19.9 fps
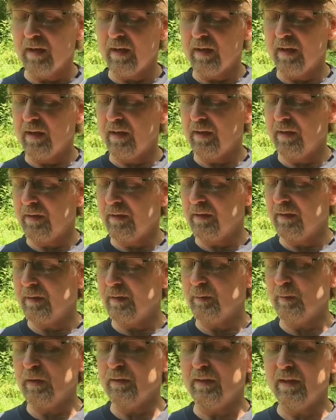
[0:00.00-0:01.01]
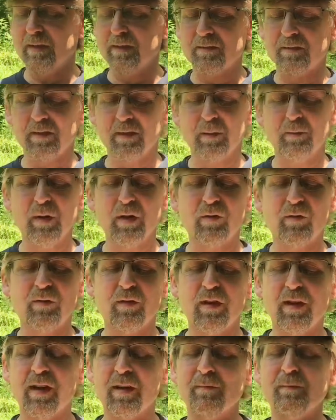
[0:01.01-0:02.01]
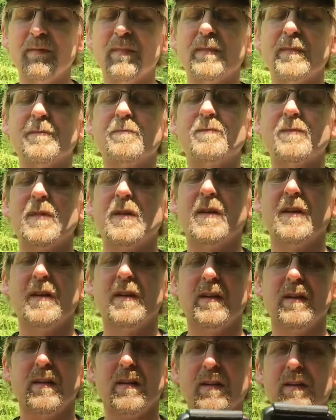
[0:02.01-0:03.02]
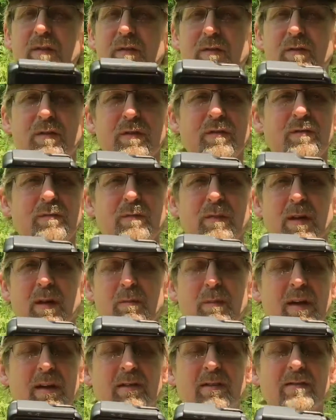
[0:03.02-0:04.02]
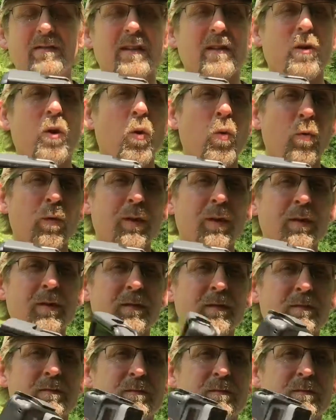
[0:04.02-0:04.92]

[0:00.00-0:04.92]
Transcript: And so like I say, the metal frame is just basically a holder